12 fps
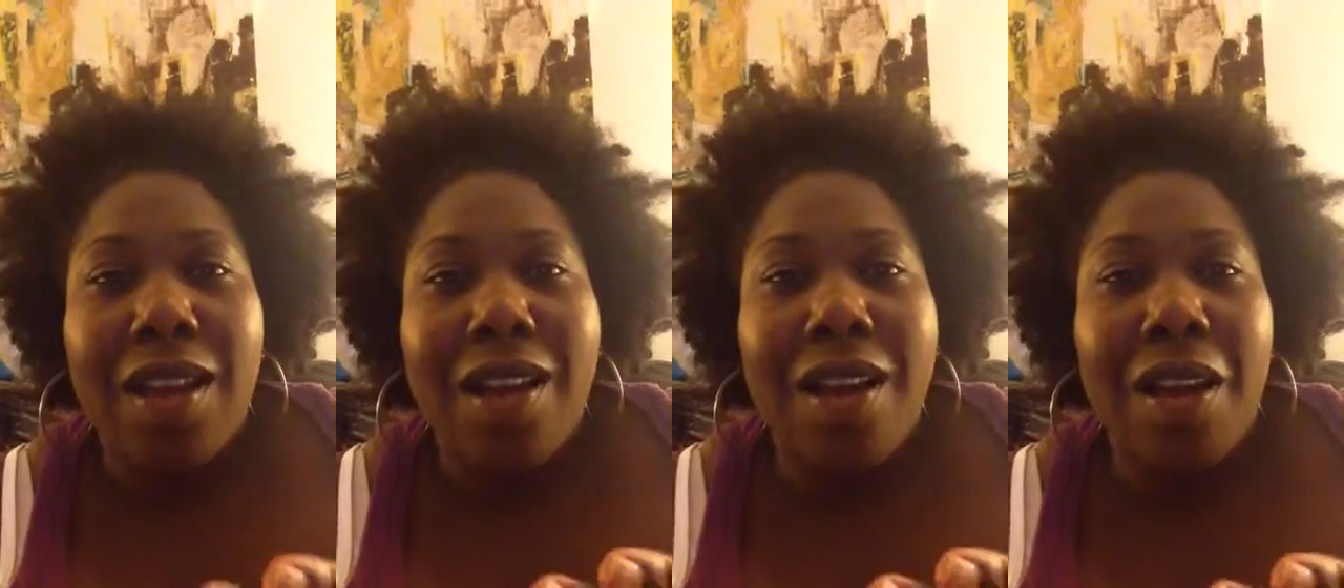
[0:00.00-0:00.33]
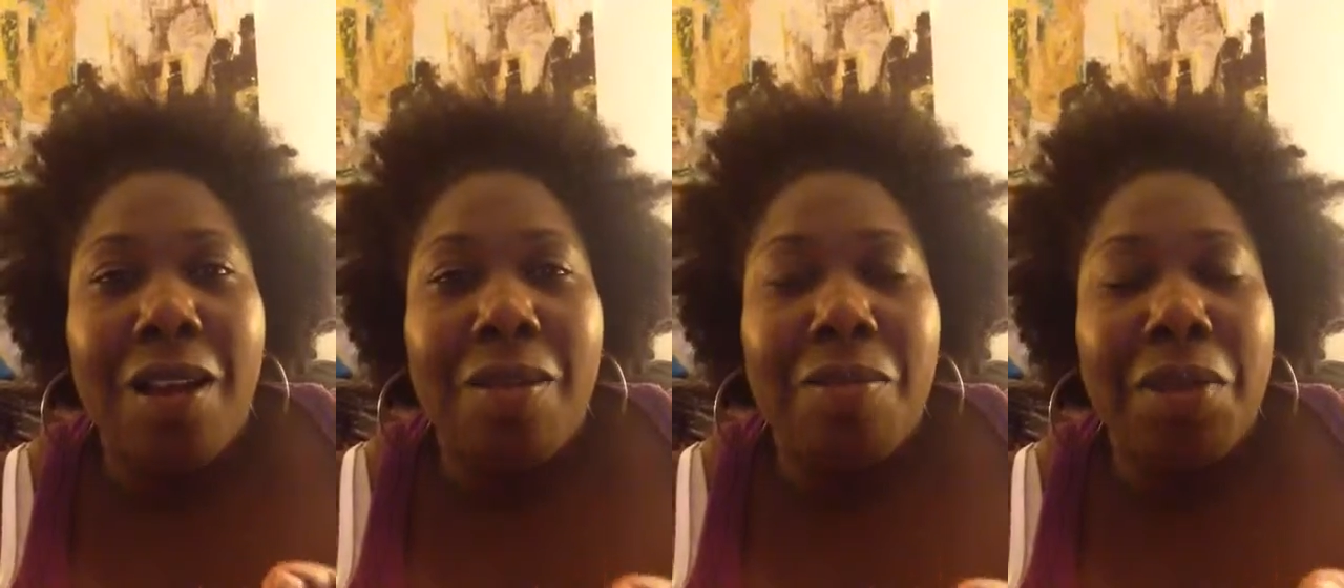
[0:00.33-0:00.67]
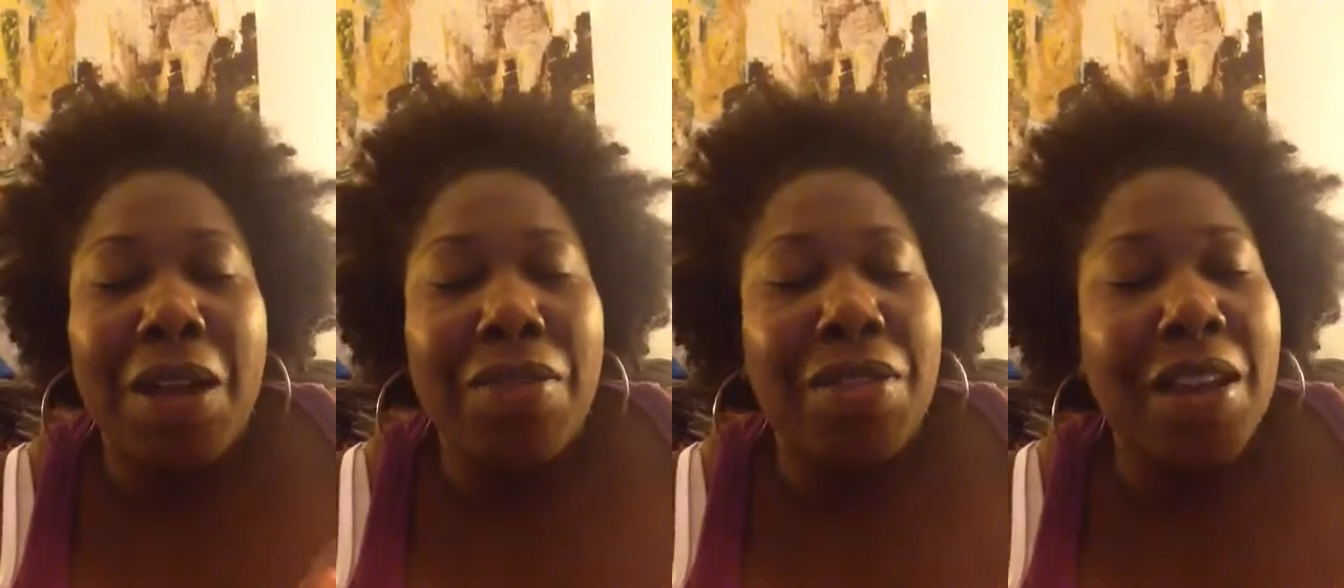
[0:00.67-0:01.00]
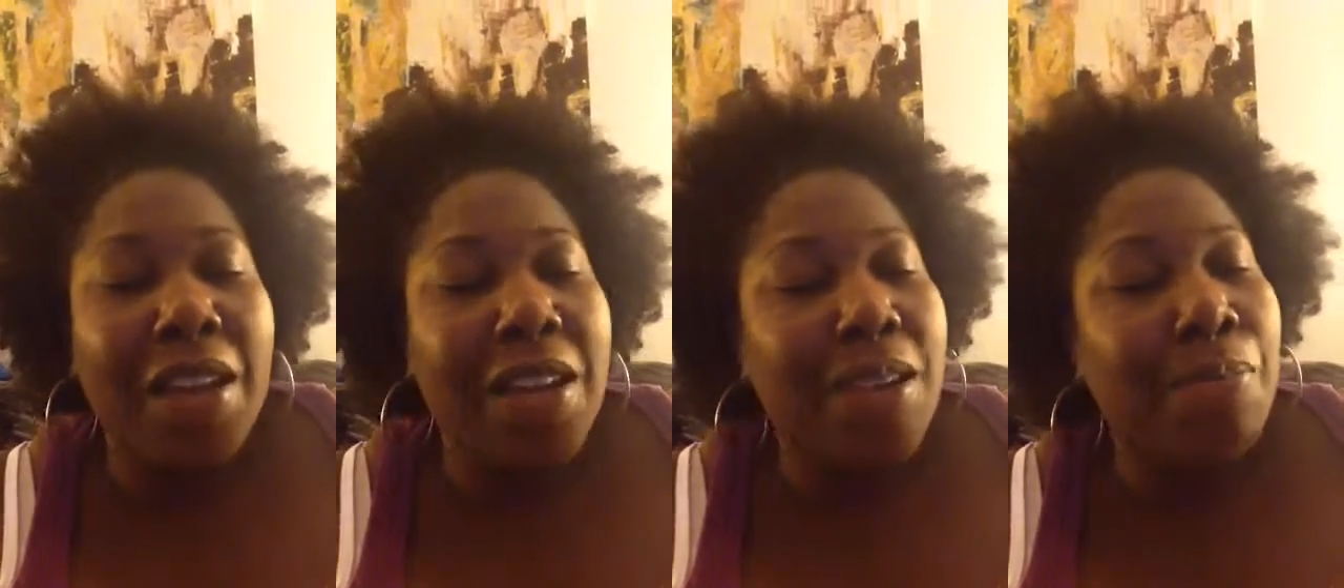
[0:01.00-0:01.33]
I think
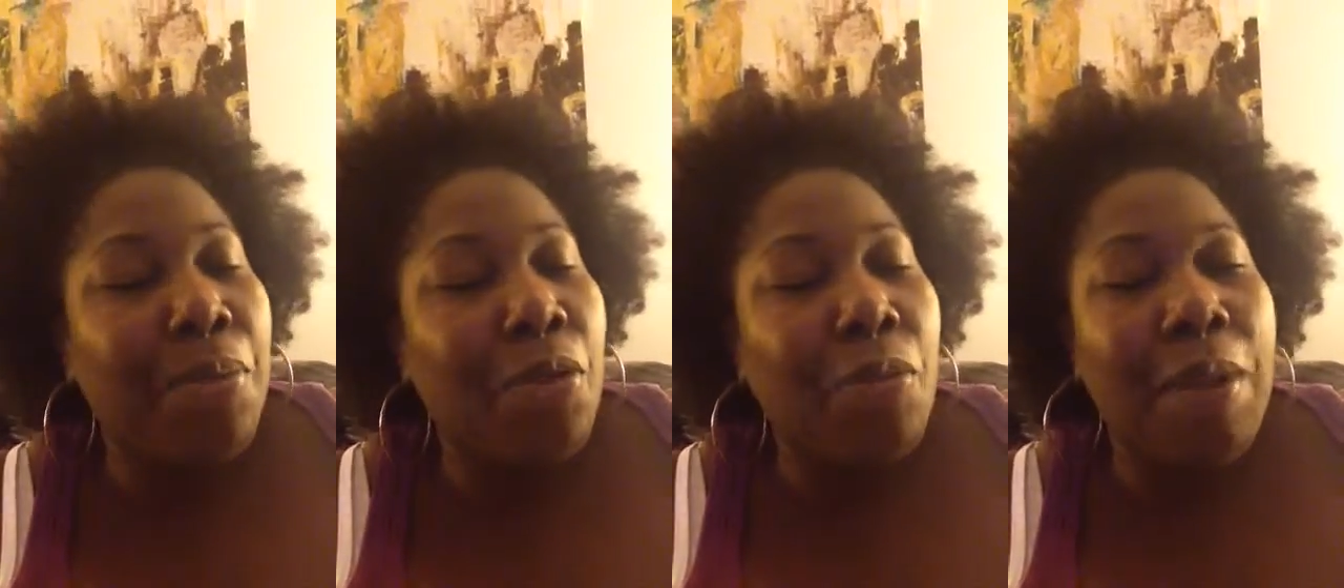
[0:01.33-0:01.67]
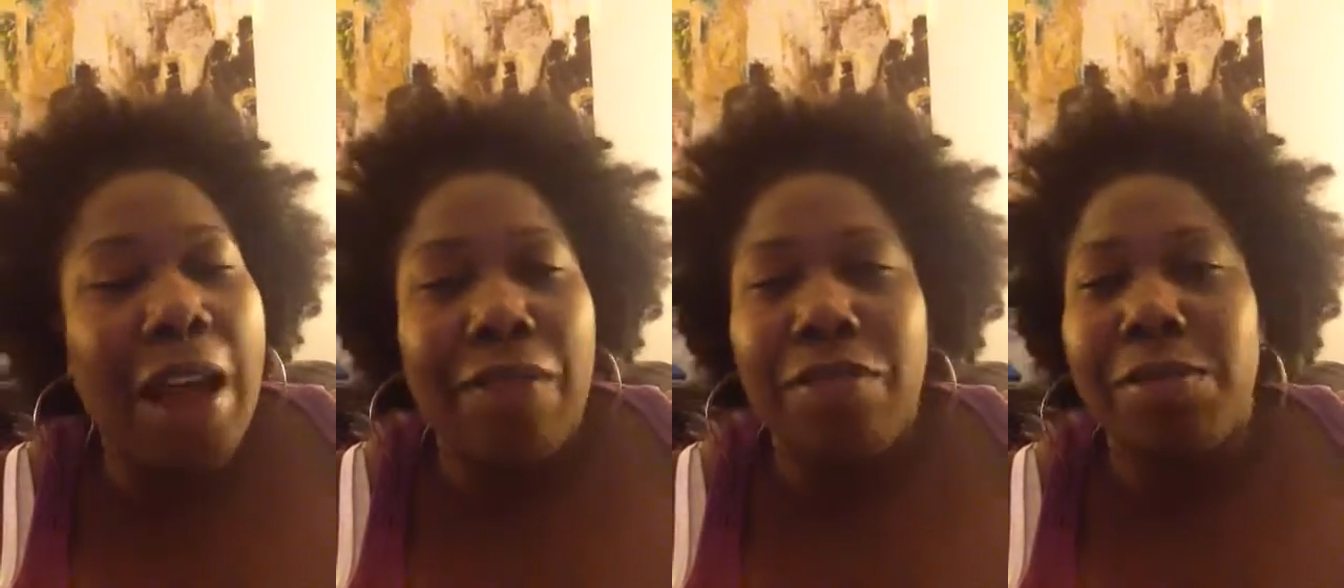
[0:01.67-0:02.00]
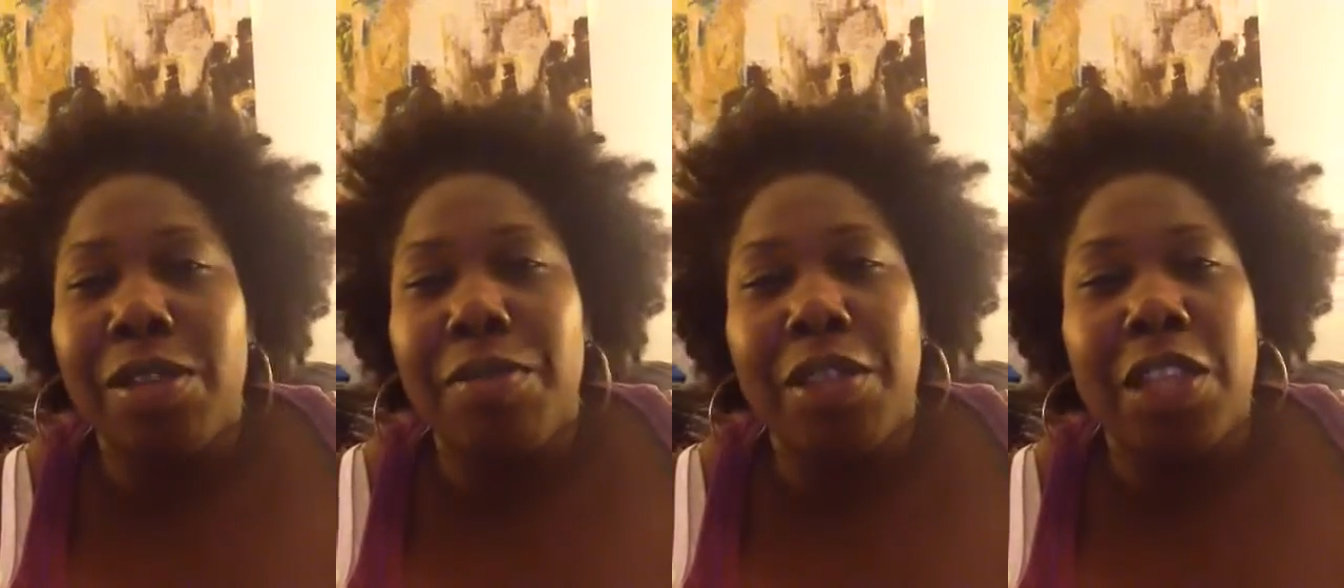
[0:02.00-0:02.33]
I need to pull back from some